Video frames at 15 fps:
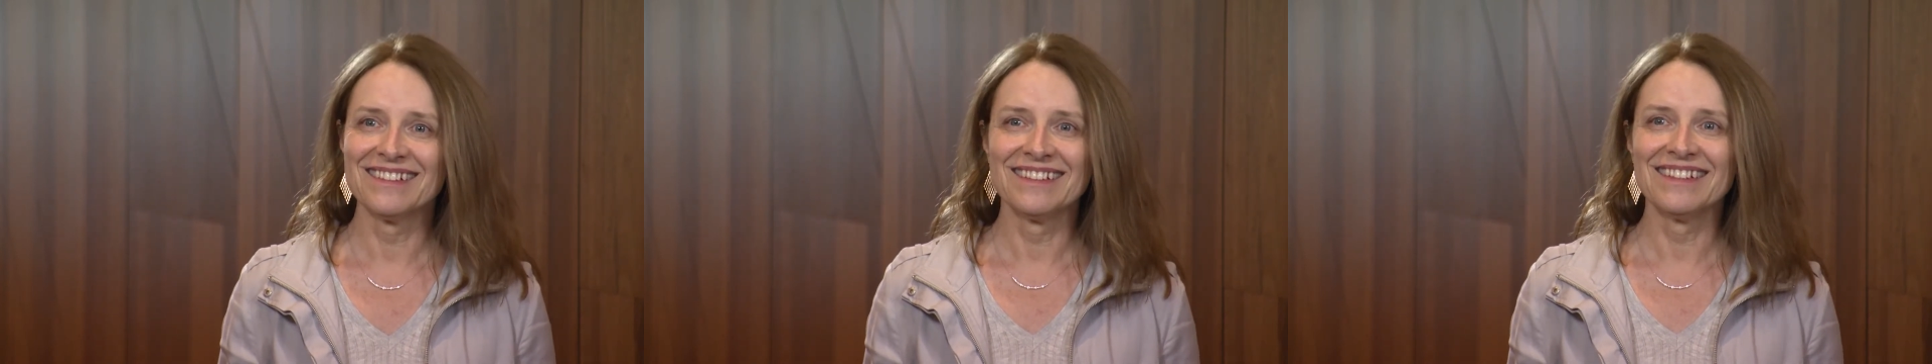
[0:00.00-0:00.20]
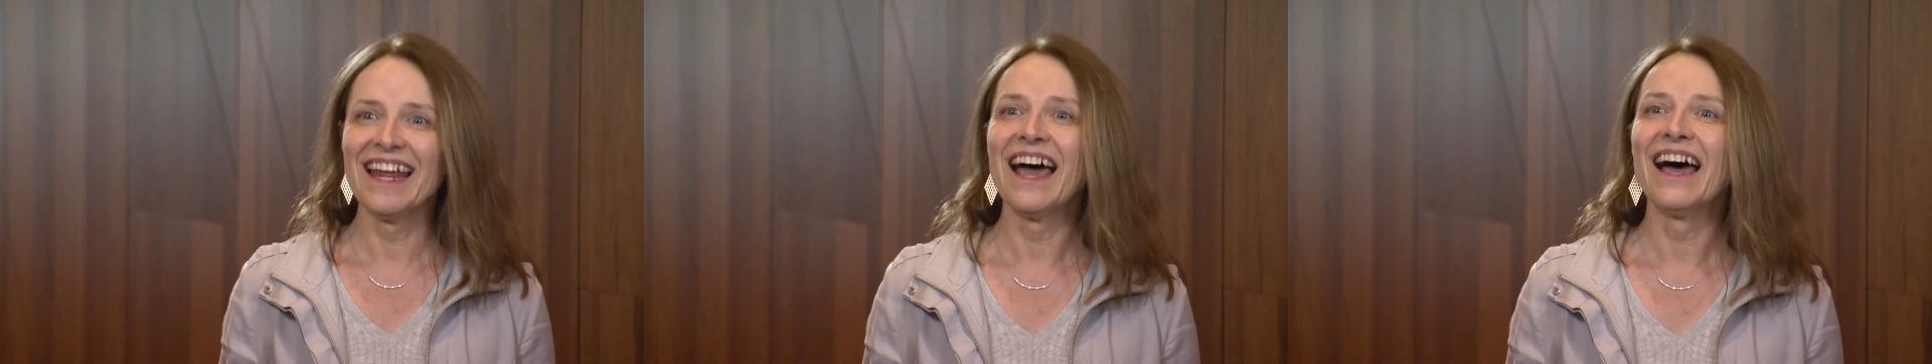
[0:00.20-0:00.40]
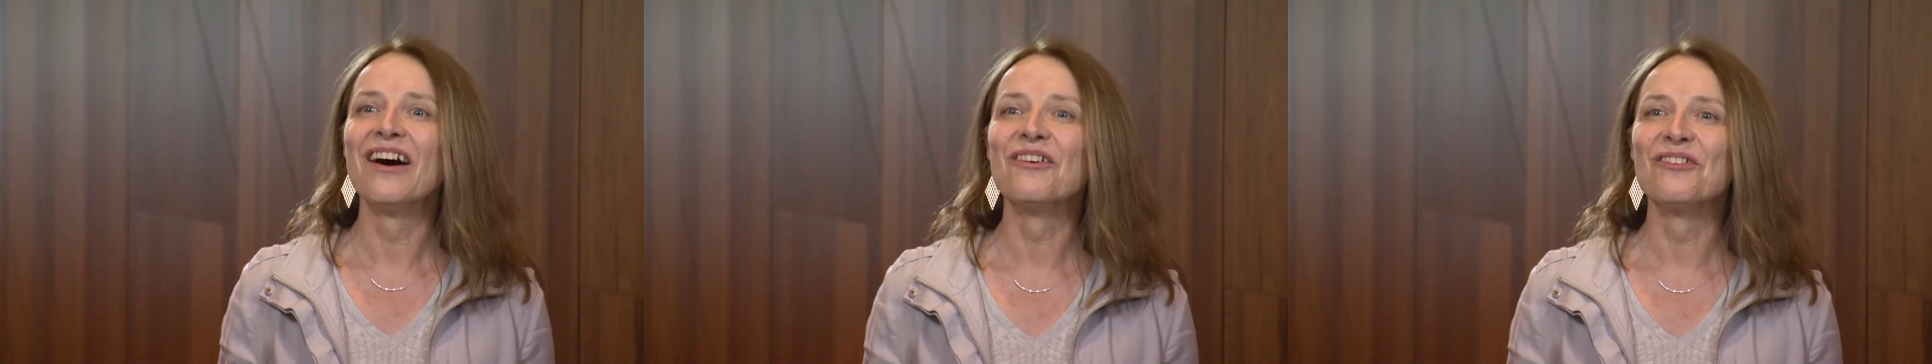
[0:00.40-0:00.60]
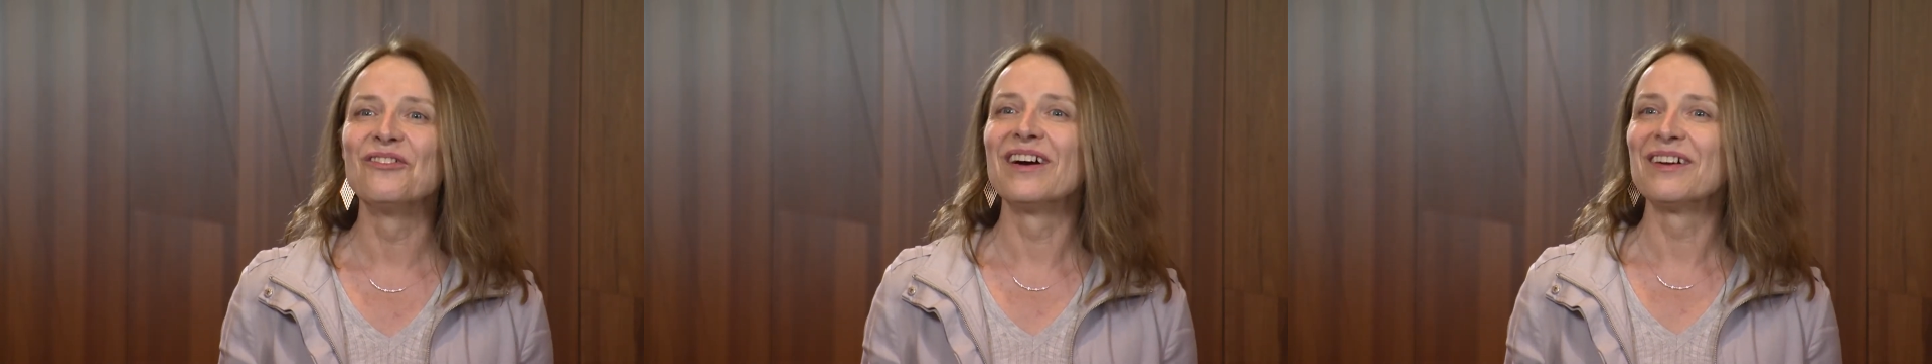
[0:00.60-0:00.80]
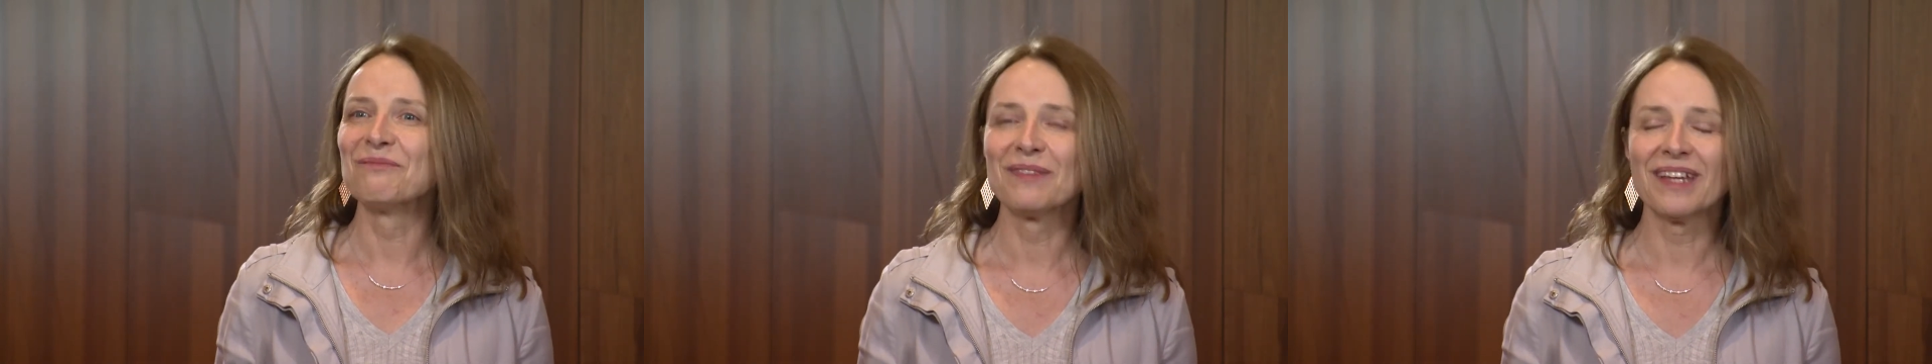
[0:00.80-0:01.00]
now
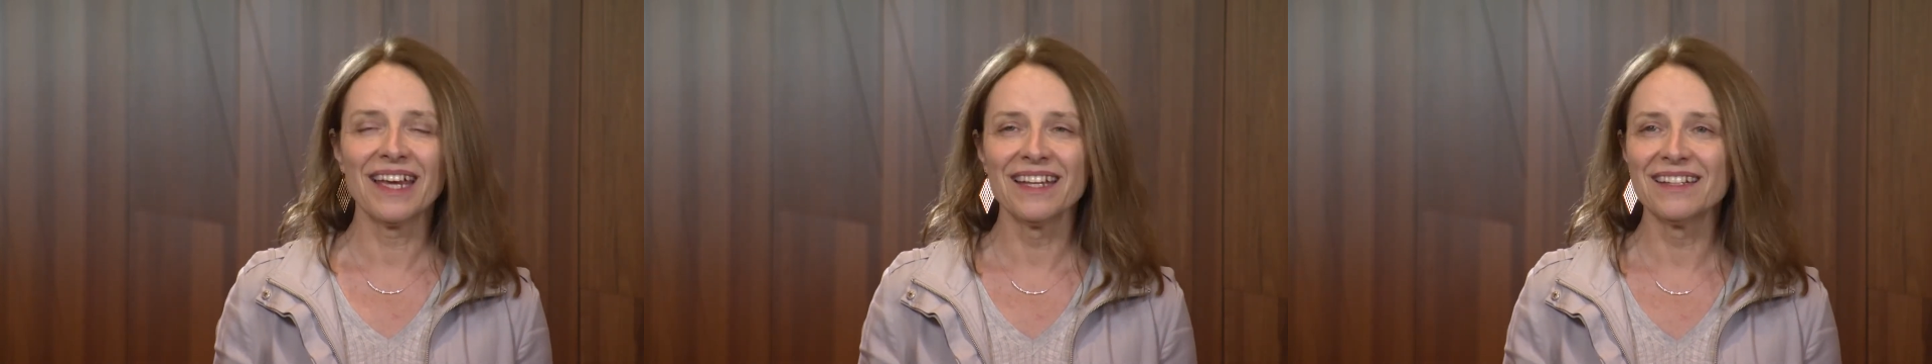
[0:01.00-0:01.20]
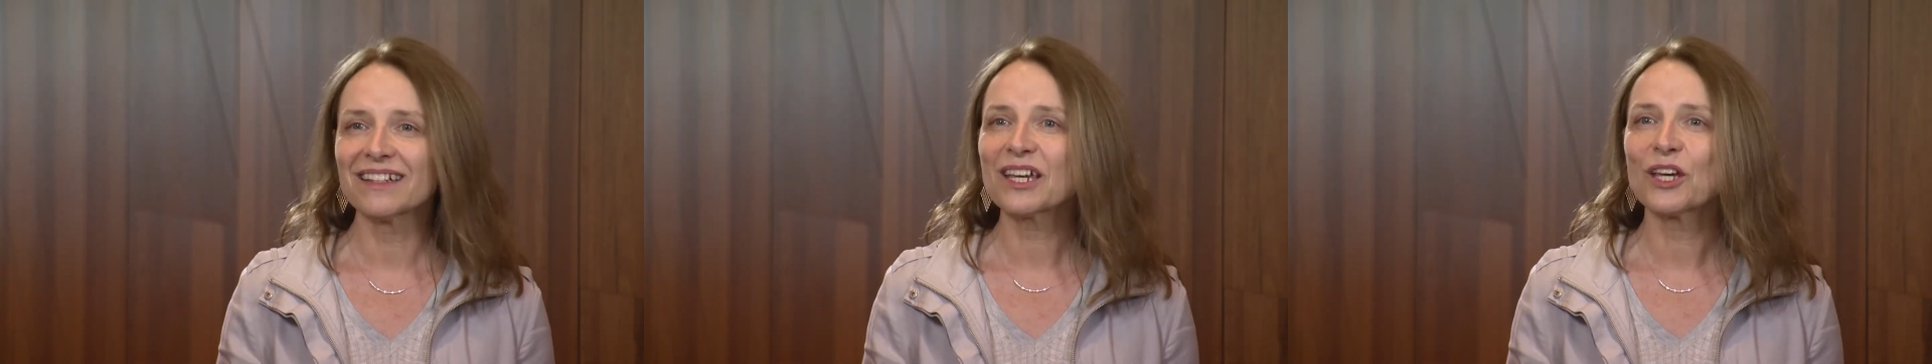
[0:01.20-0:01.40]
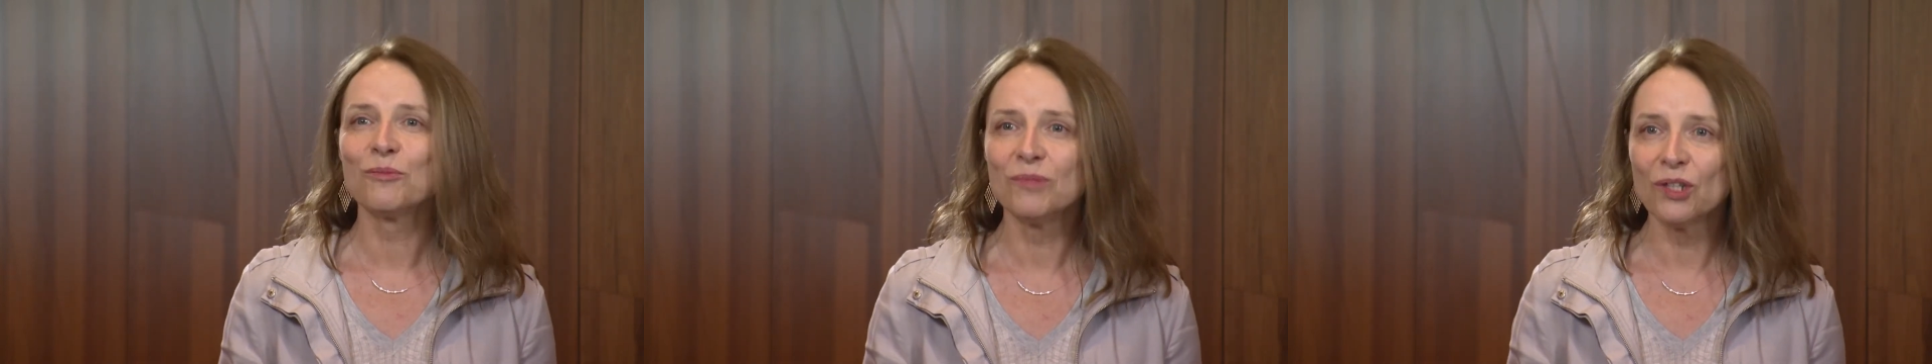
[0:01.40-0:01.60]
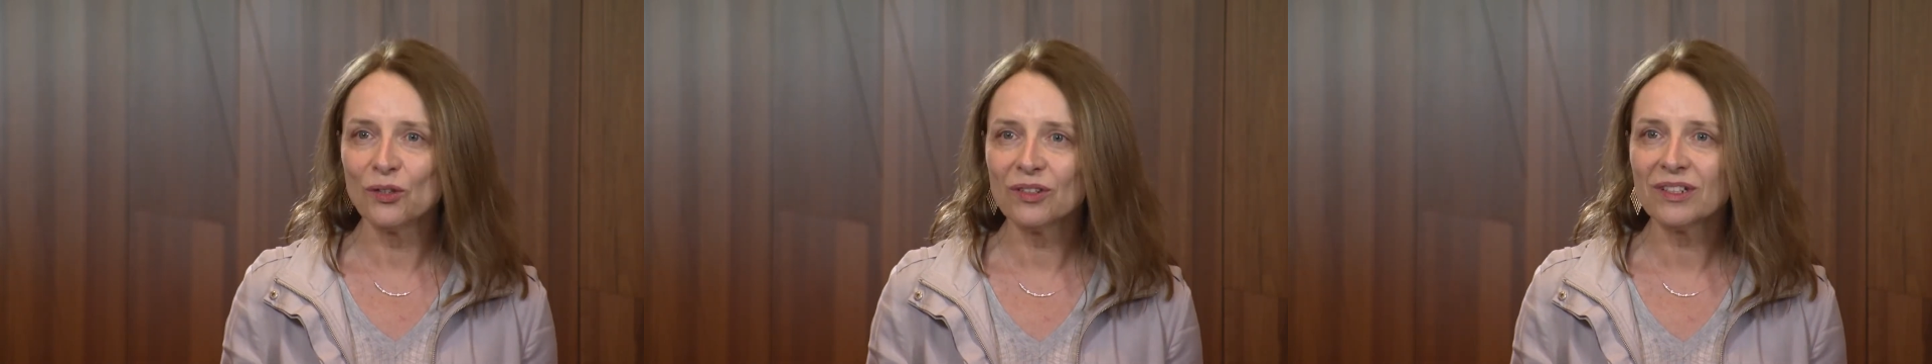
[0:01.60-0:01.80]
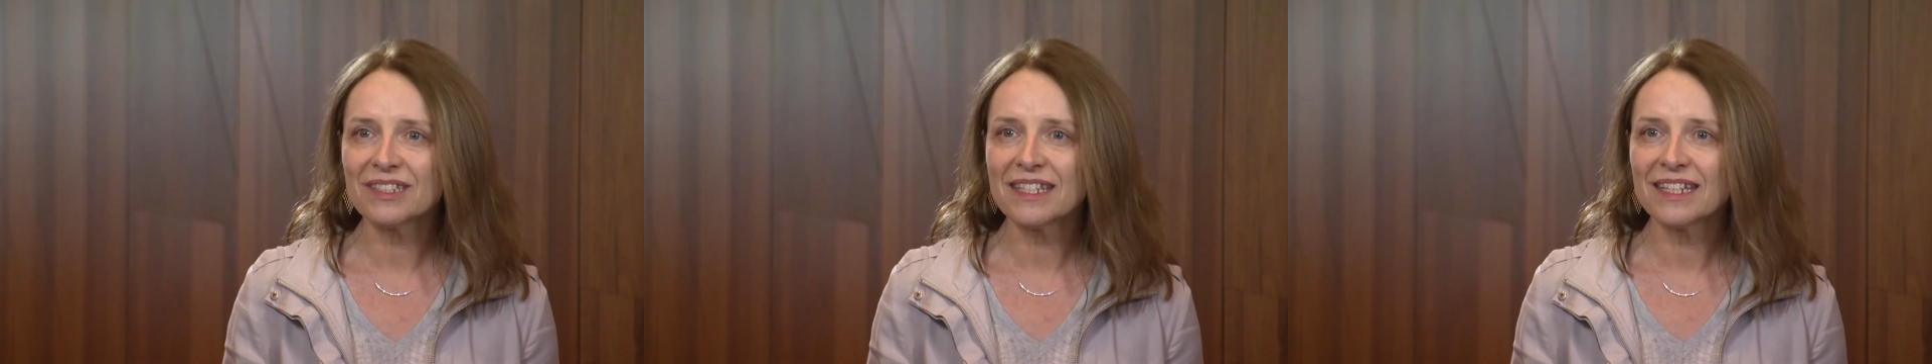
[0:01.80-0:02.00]
I'm in a
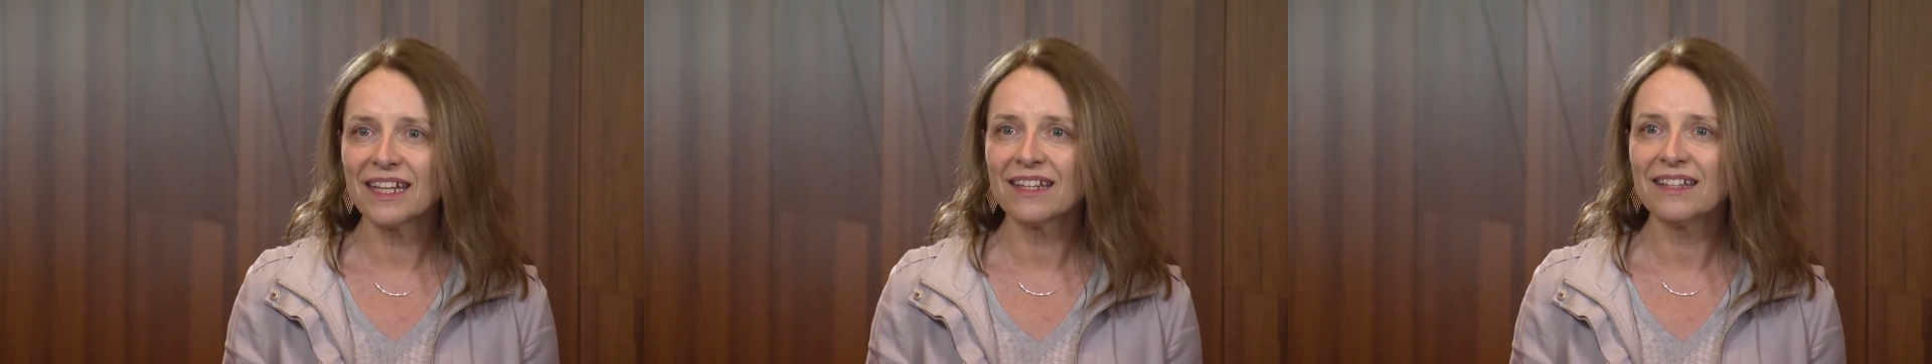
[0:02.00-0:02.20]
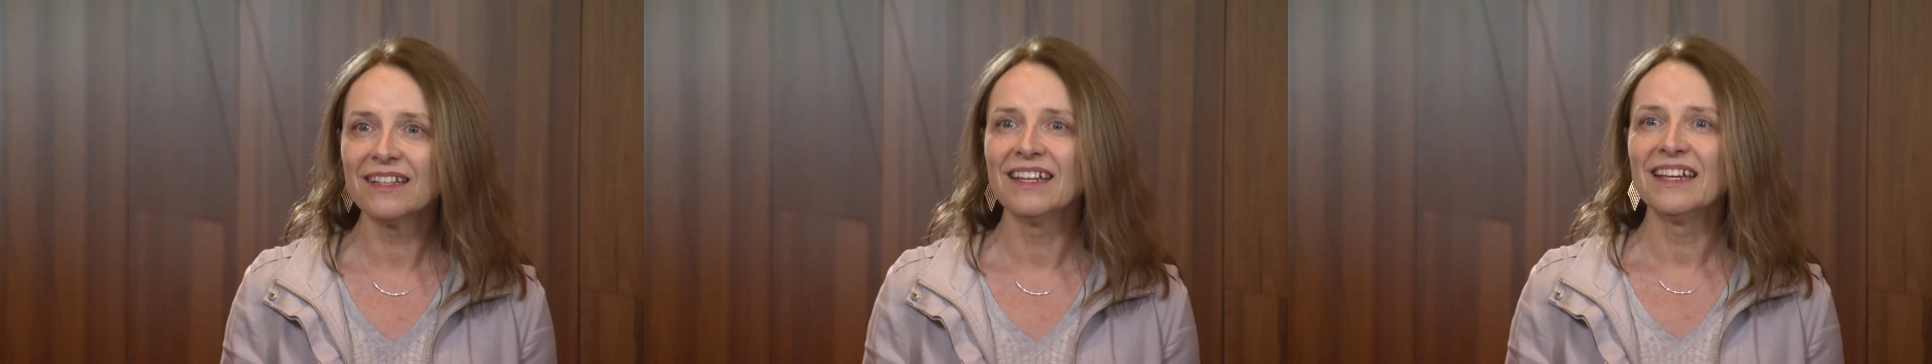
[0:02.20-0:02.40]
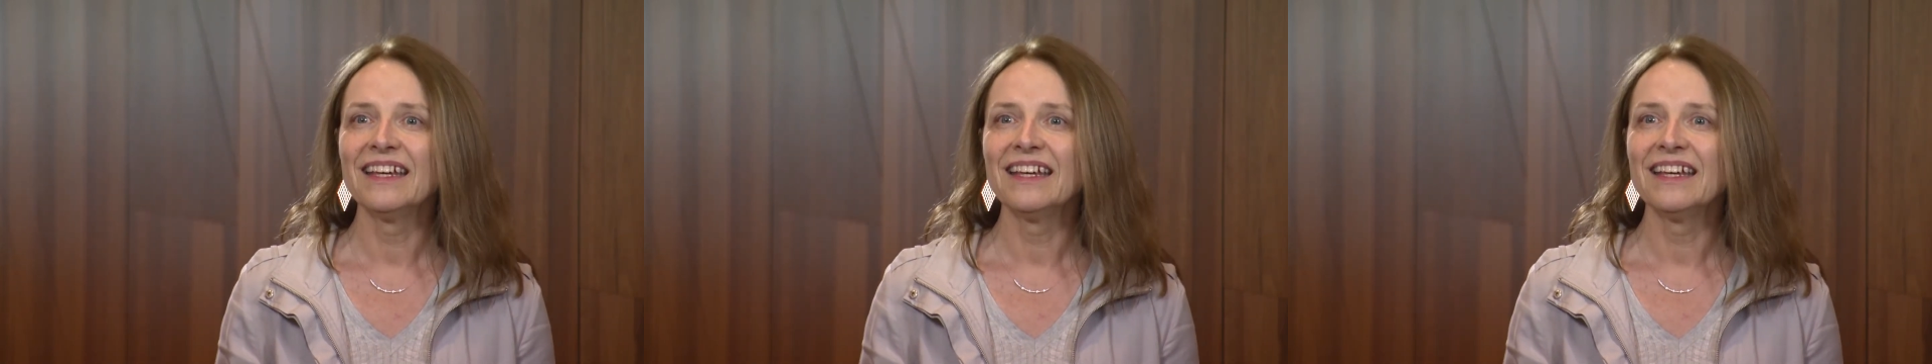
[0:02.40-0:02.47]
community